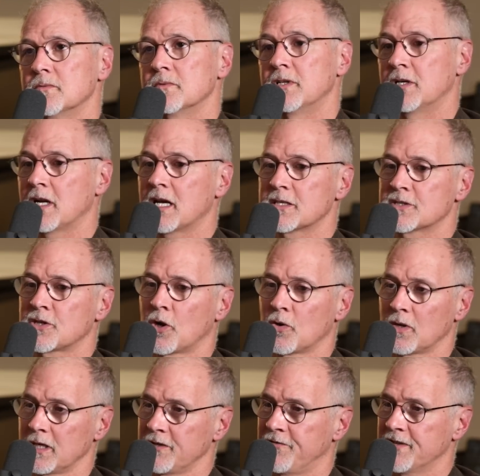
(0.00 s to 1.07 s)
They're not
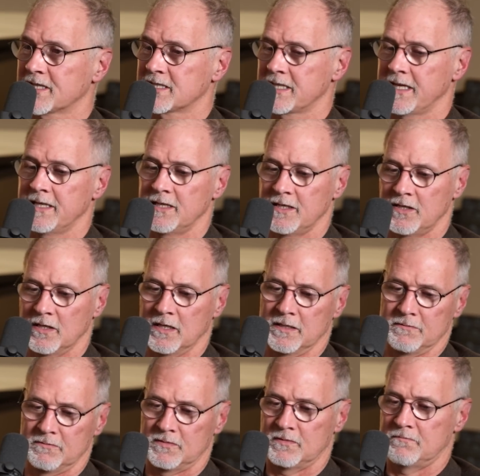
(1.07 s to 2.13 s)
totally fixated
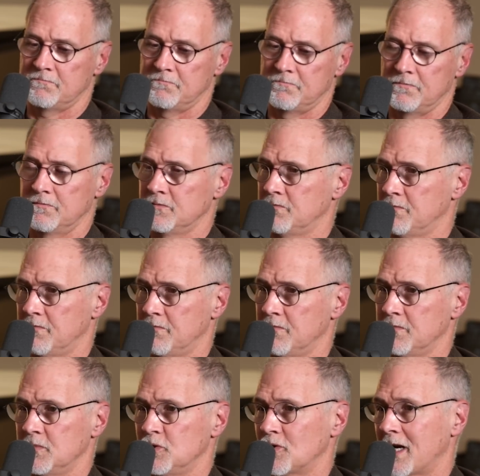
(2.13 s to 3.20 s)
on
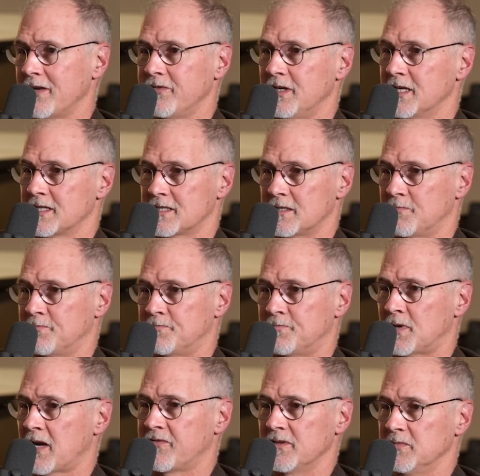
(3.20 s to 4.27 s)
driving us to
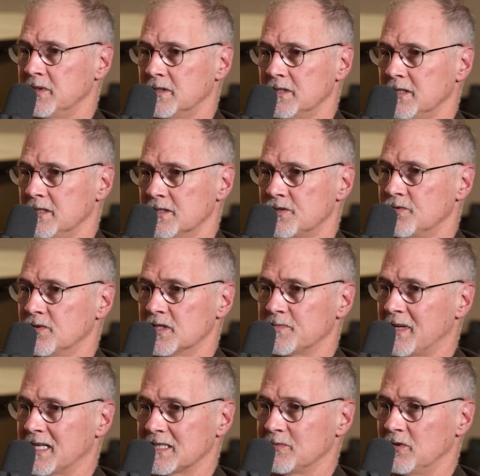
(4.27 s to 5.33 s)
profitability as soon as
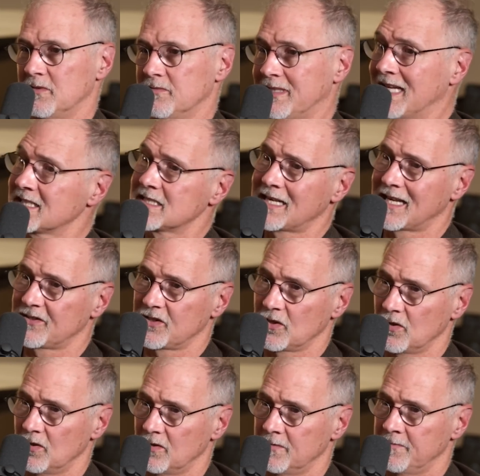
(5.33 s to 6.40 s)
possible. That's not the
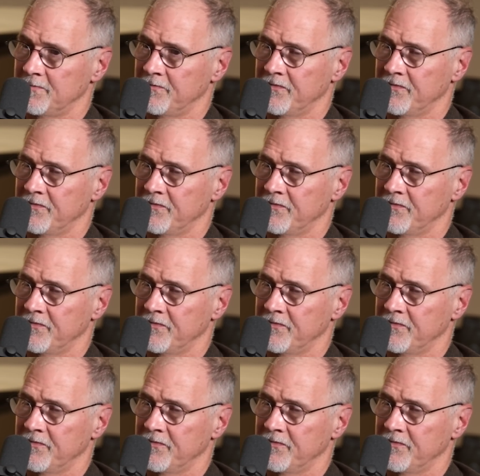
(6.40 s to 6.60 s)
goal.